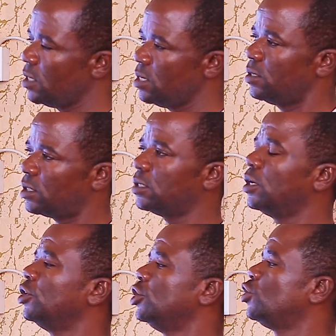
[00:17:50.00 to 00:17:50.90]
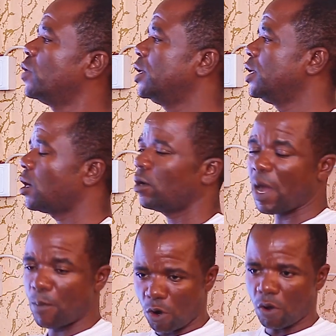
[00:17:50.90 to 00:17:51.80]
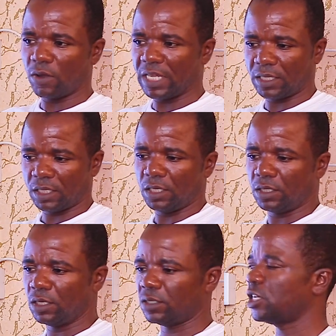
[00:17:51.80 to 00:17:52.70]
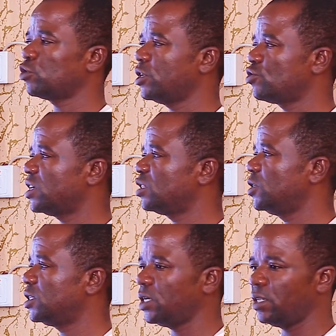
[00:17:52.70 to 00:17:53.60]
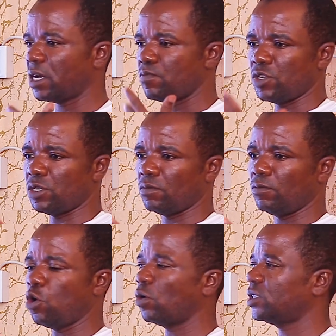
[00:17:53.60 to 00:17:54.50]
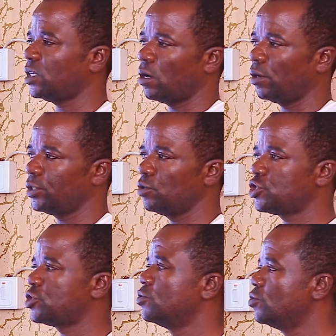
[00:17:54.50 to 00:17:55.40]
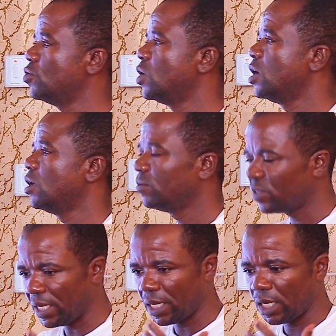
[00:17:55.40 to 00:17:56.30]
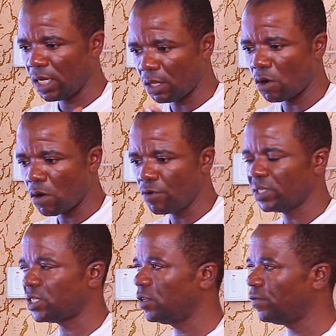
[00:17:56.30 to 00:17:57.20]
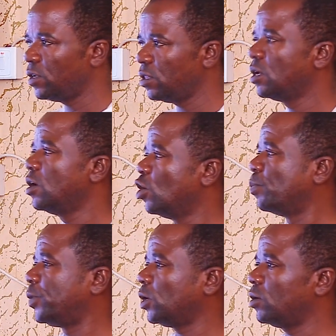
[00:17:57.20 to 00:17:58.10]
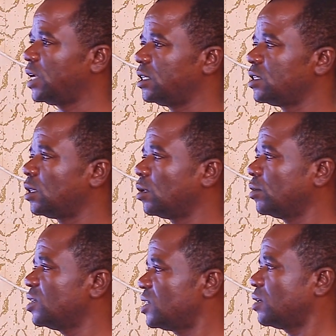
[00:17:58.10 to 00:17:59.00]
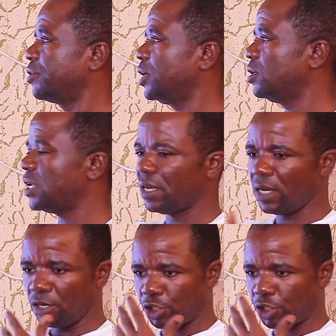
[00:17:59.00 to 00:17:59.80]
is usually, among other things, is sexually transmitted. It can be gotten also through taking or receiving blood that is not screened, and then